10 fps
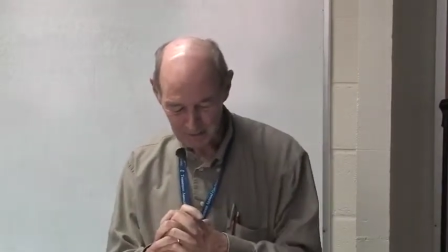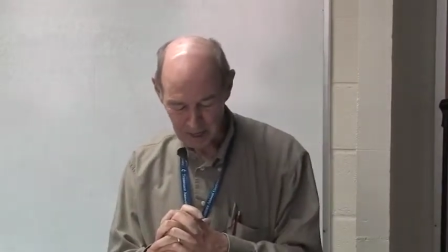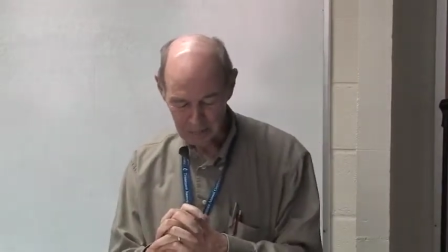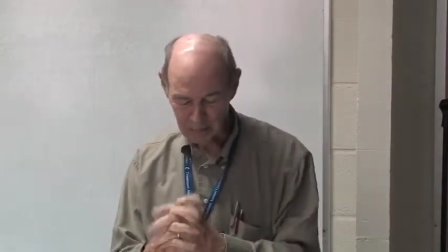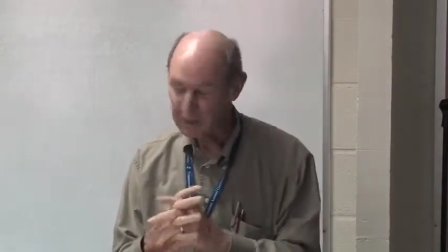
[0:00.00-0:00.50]

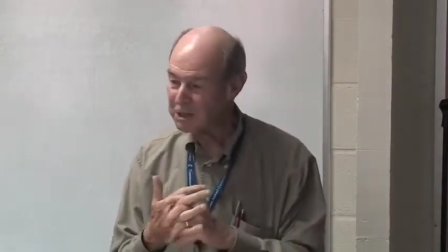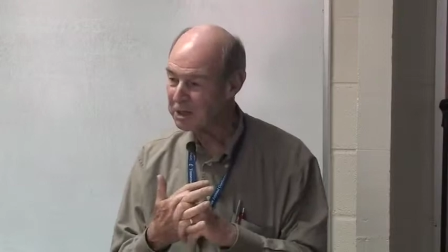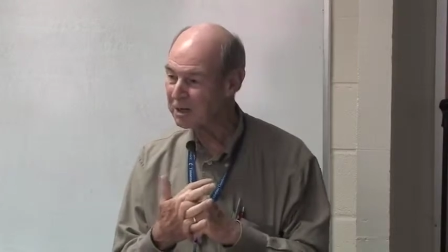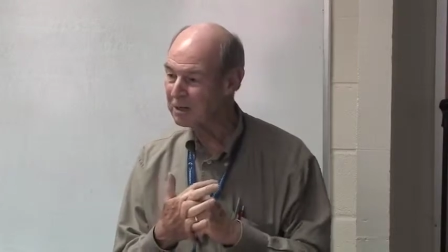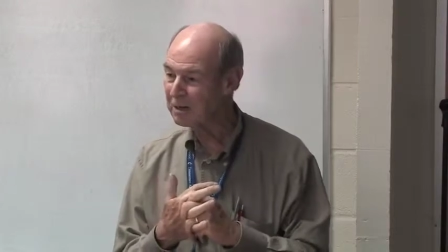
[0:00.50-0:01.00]
by
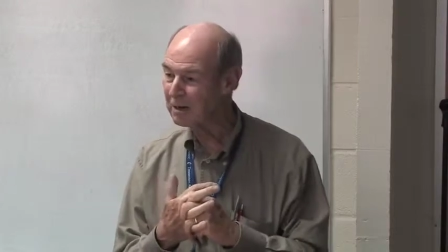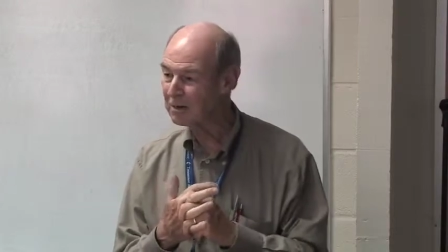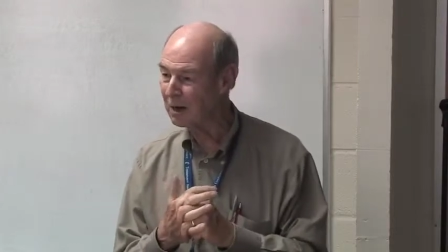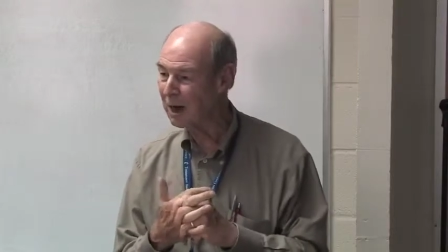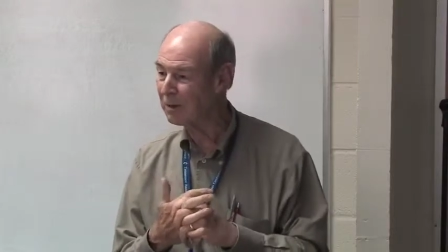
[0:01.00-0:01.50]
preaching
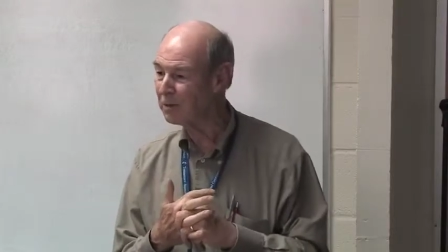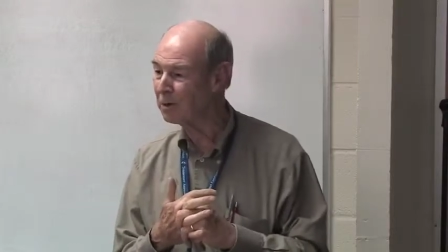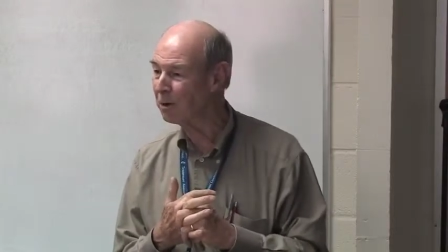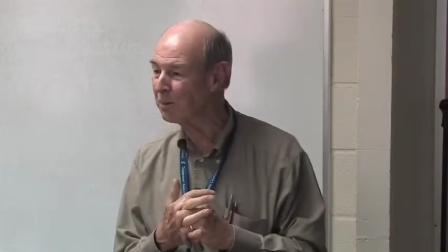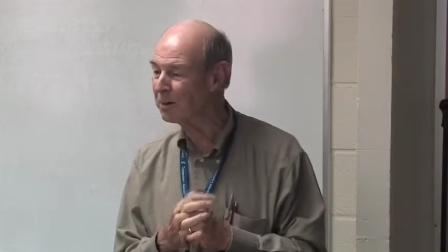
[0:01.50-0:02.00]
out in
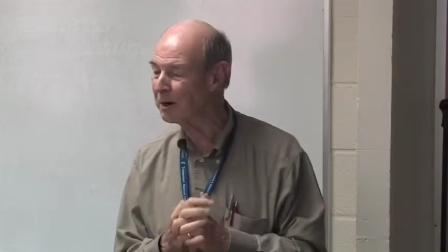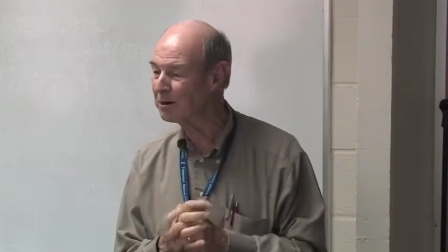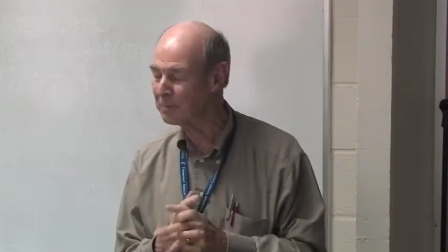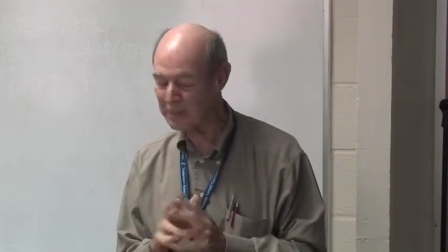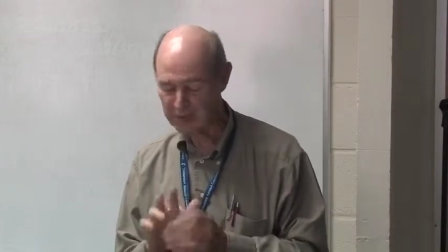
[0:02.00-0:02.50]
the open air
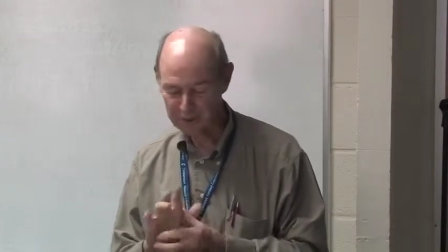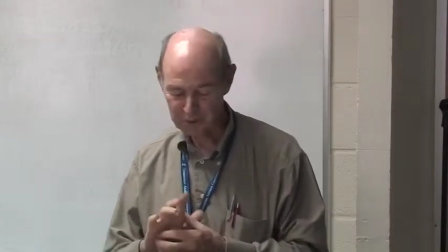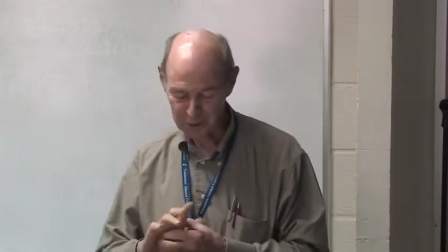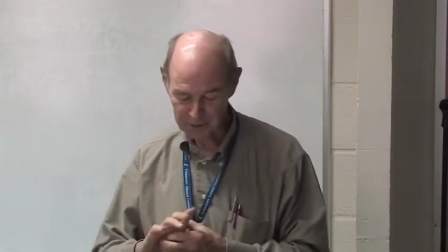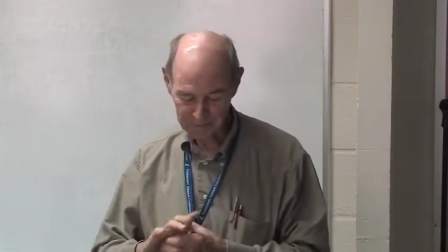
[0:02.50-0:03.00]
to
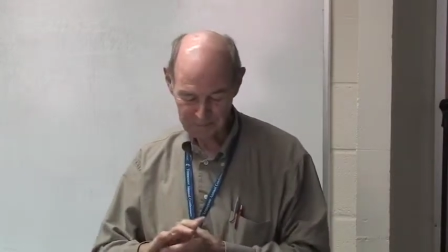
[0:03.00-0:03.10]
miners.